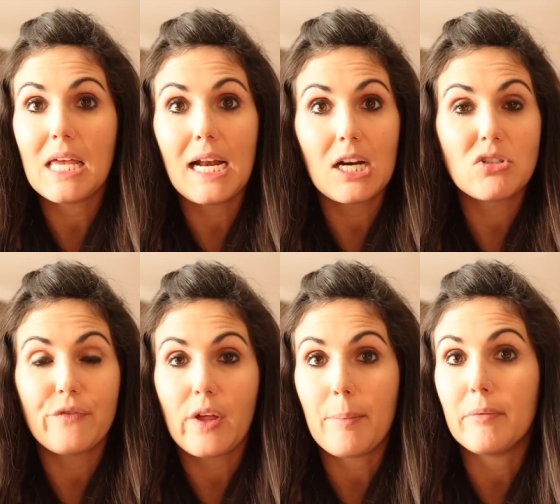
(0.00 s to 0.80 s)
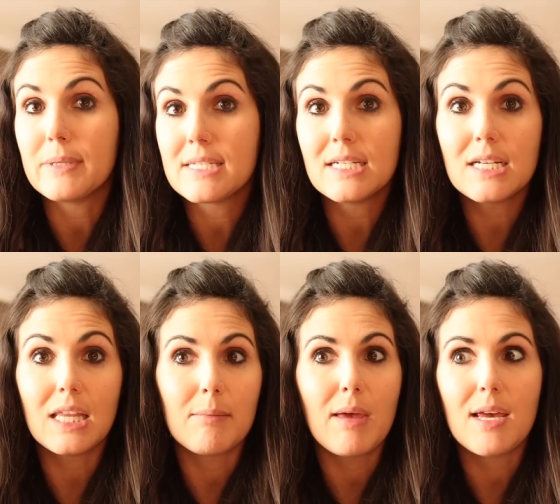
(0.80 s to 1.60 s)
that extra flap of placenta,
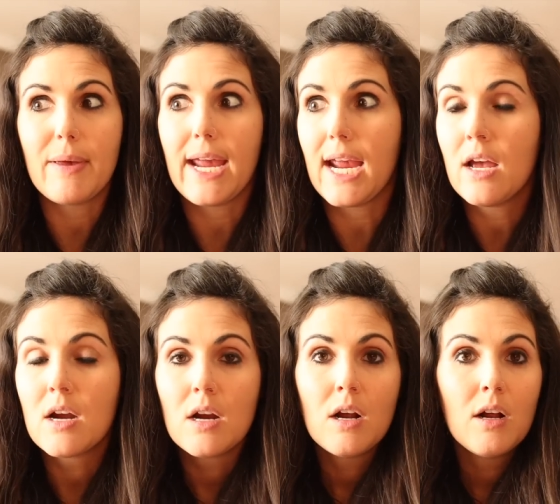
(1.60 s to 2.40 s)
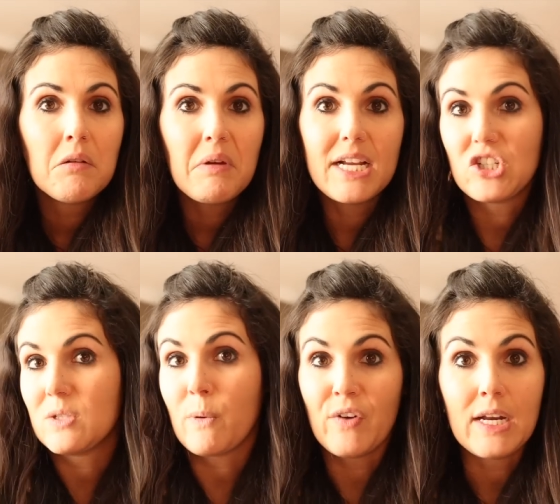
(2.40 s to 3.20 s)
like maybe it's
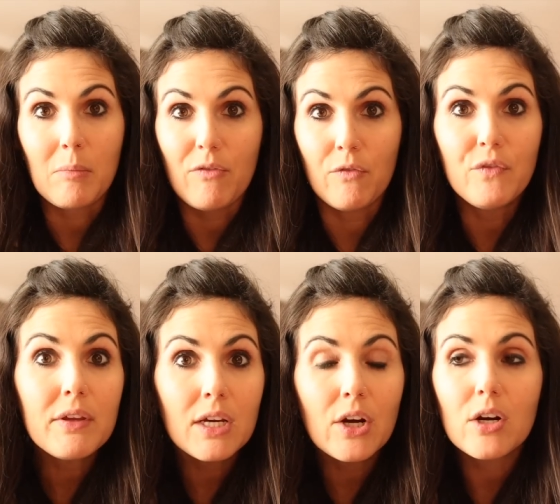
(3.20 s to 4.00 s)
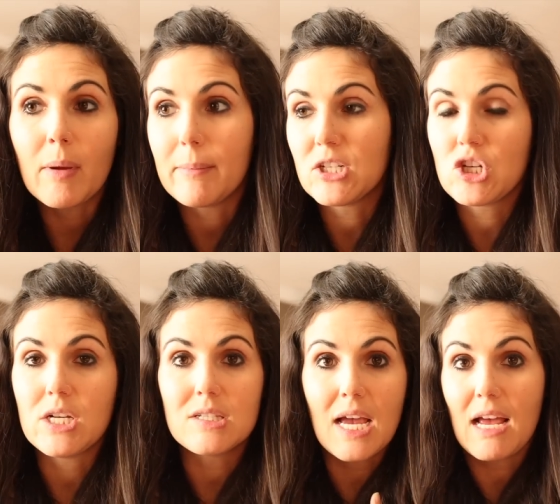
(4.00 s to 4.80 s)
just preventing me from feeling her. Maybe
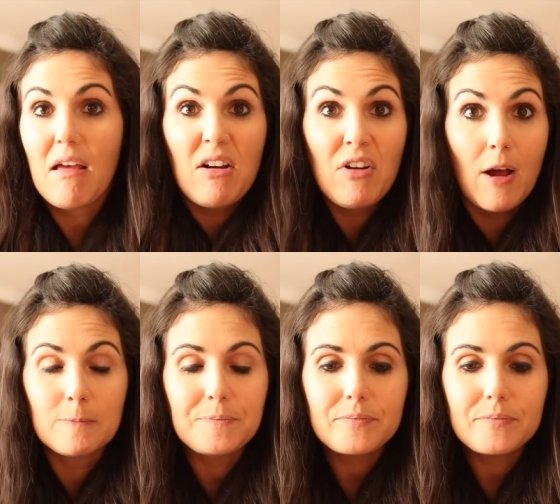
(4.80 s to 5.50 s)
she's, I don't know.